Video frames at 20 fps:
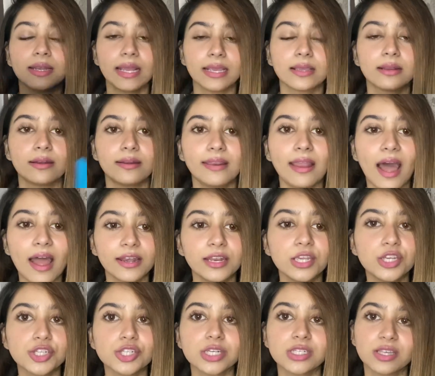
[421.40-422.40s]
like
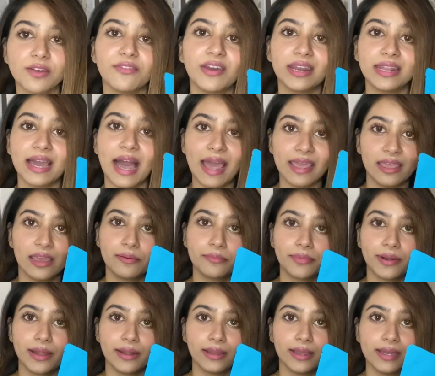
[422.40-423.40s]
Laneige is a very high-end
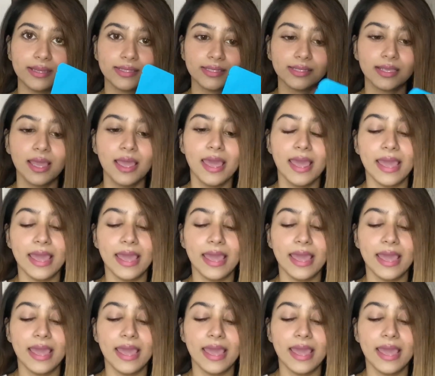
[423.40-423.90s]
brand, guys.